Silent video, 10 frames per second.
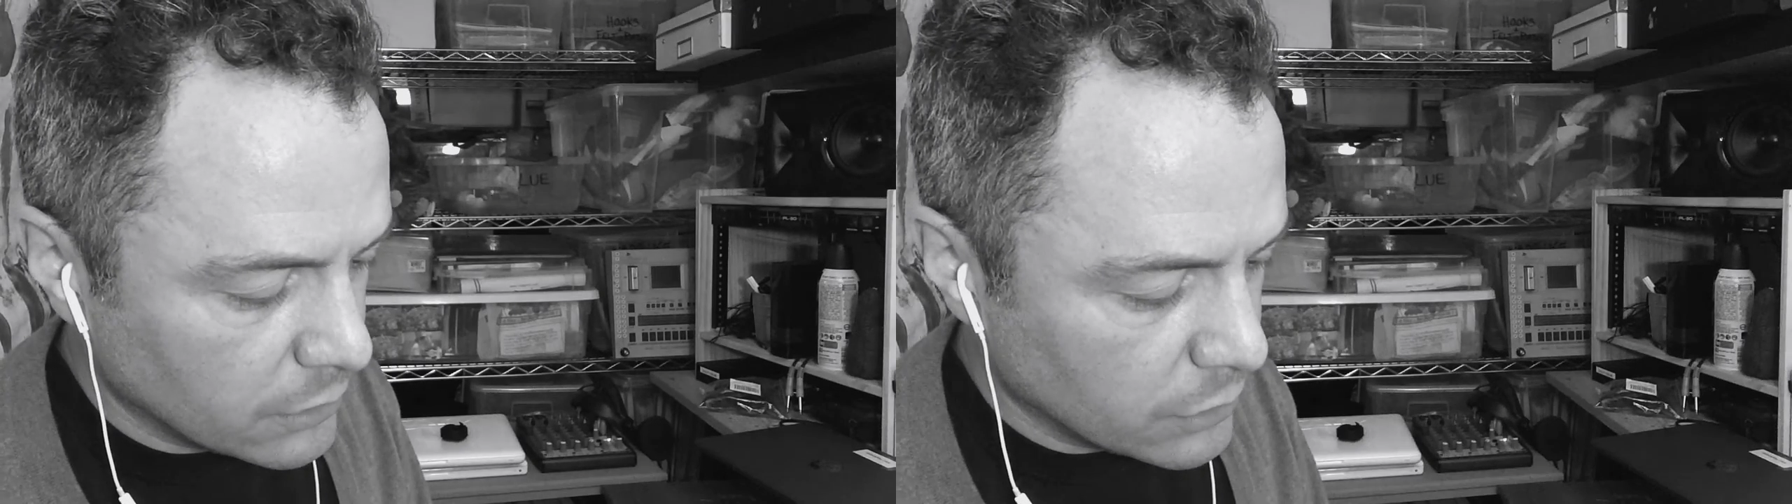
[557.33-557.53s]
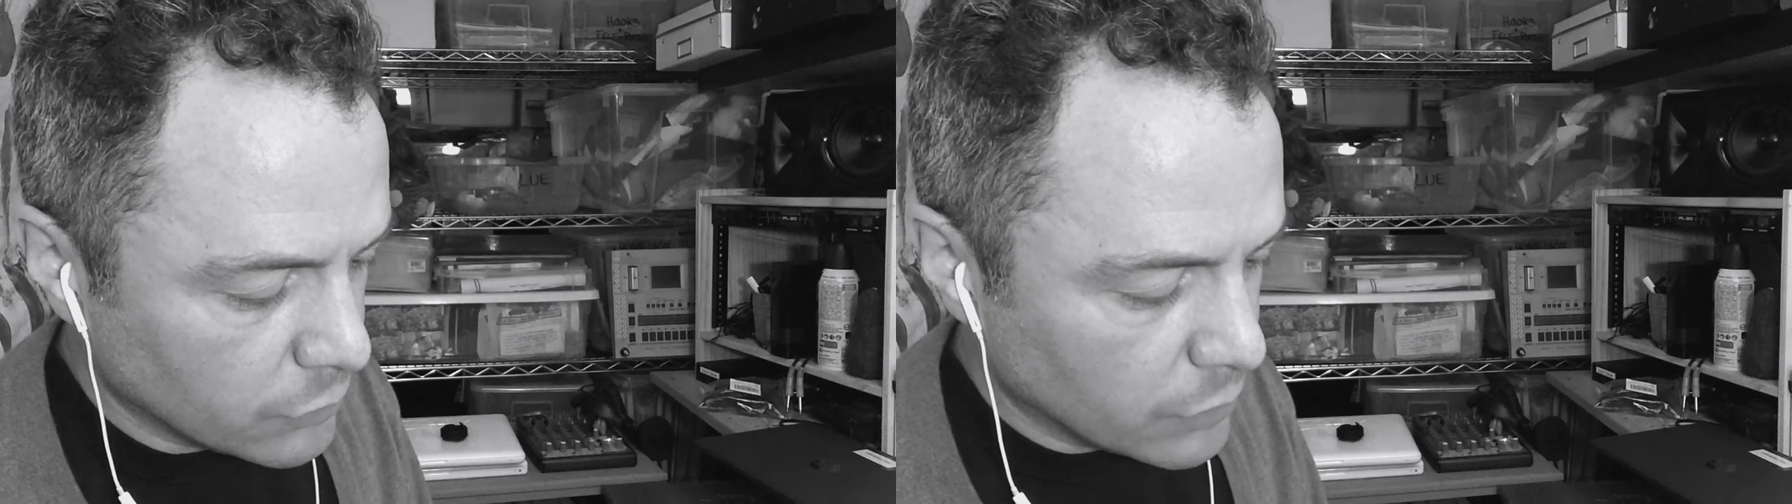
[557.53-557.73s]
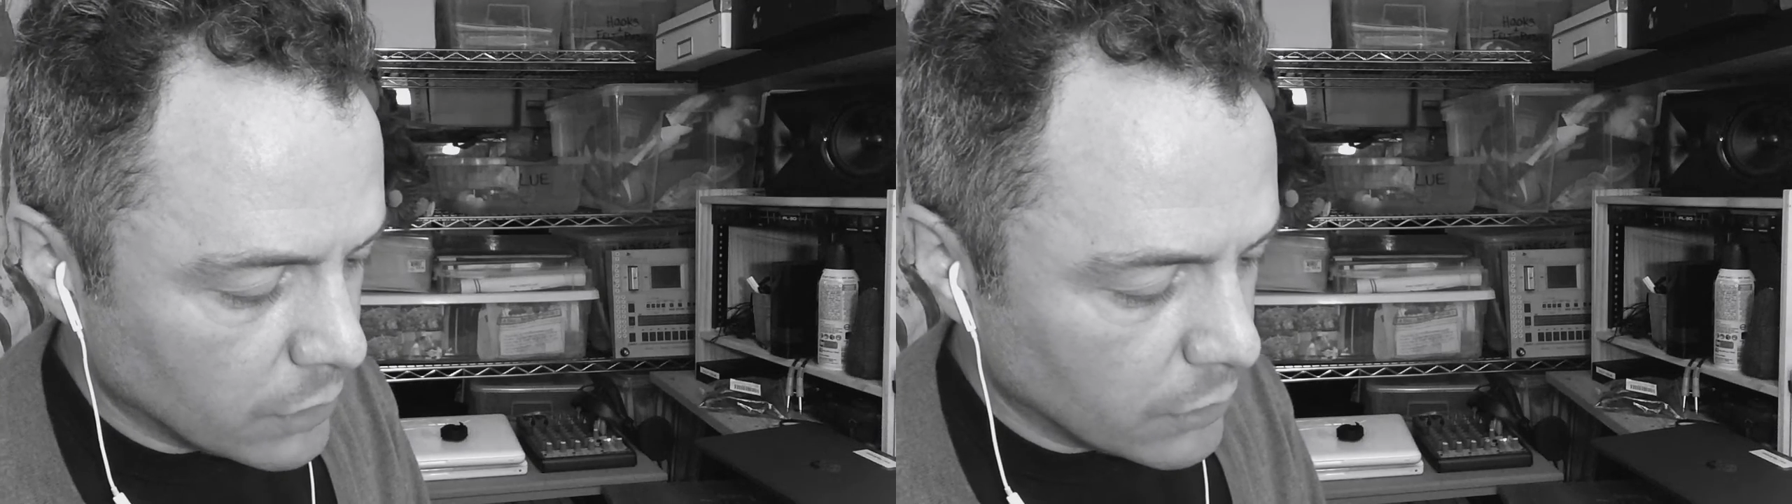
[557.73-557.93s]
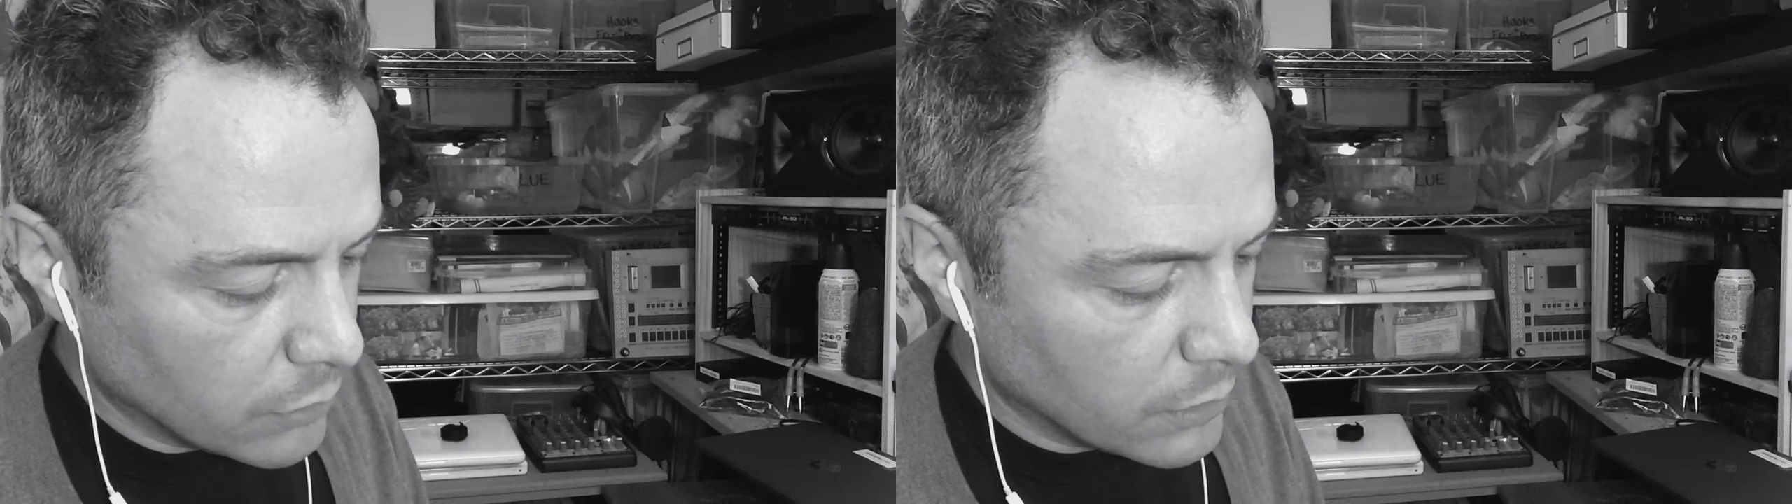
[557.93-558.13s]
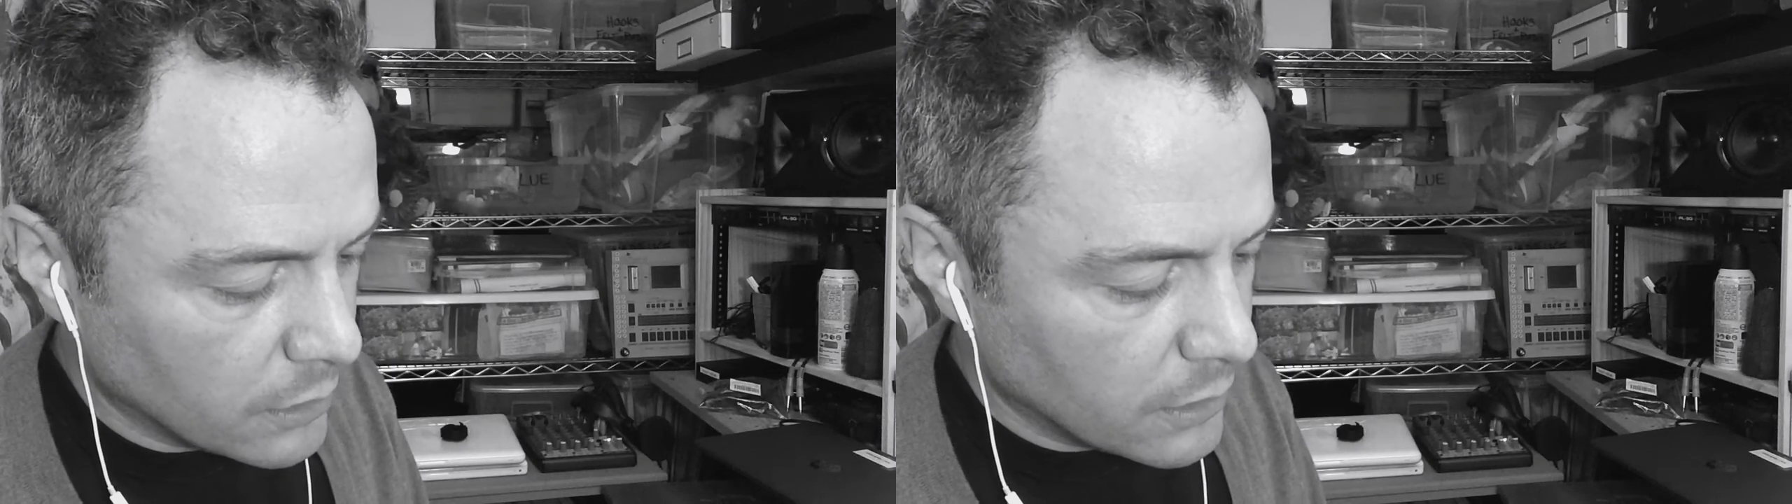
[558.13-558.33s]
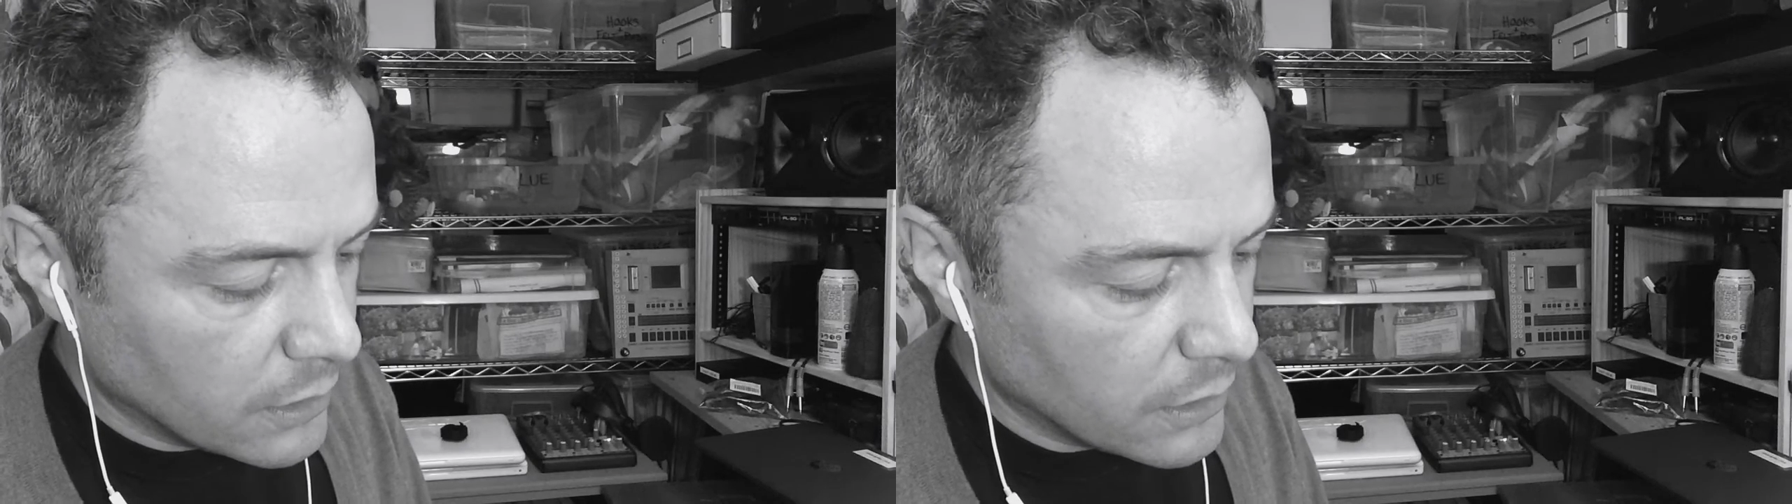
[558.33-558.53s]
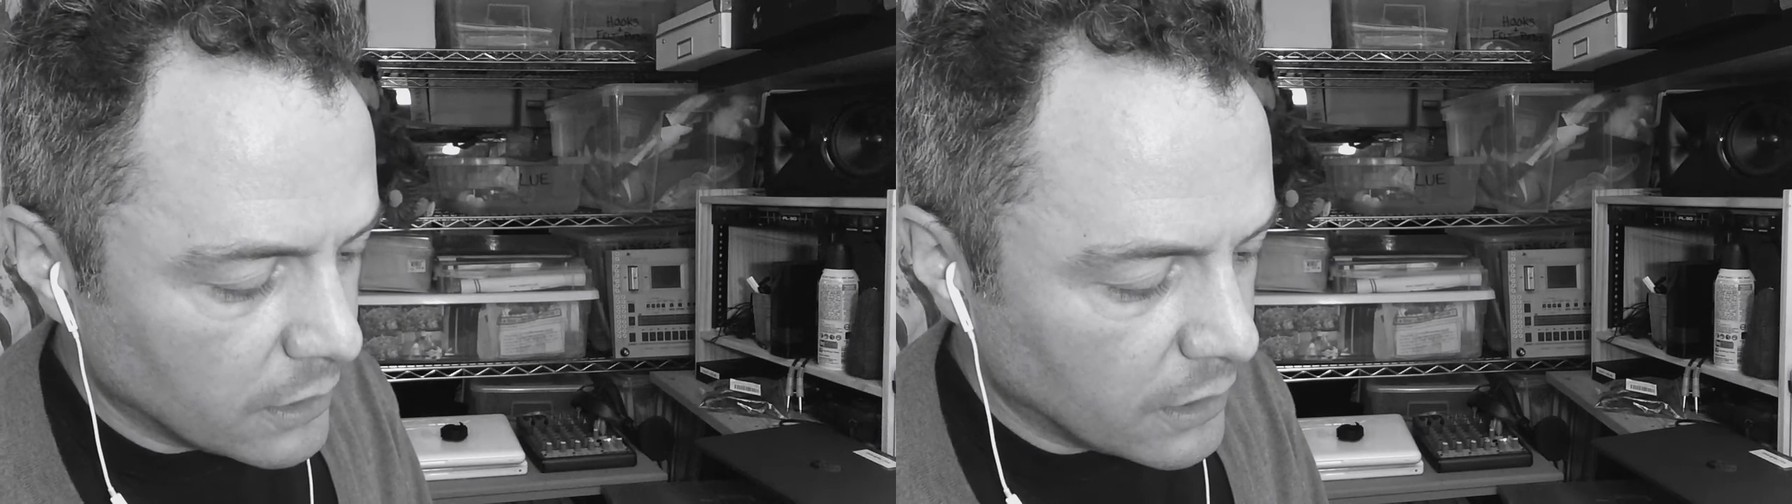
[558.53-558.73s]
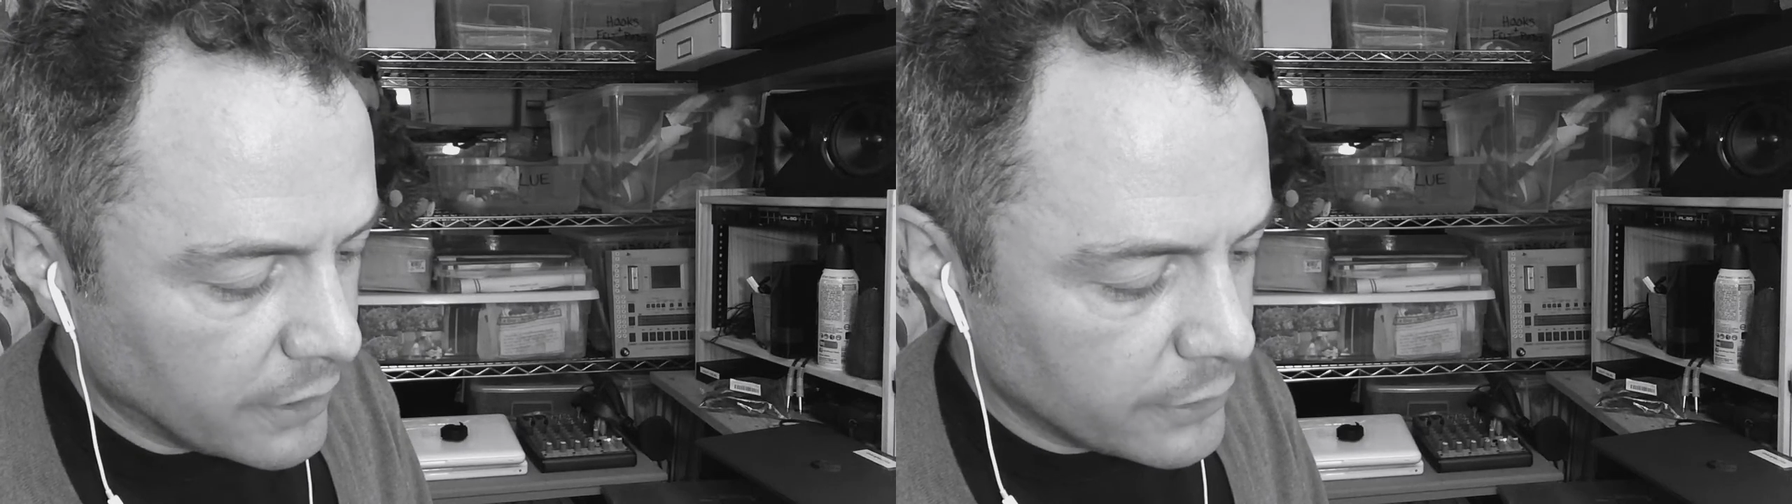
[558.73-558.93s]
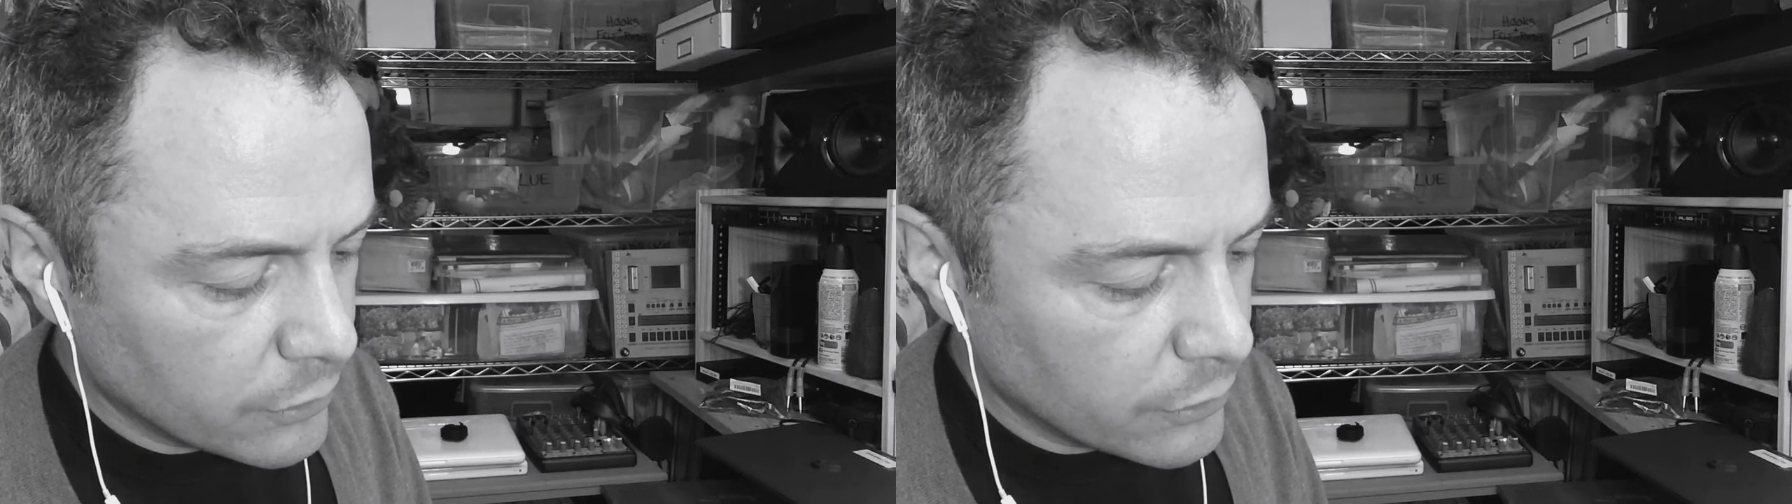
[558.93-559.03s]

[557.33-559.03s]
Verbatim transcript: You know, I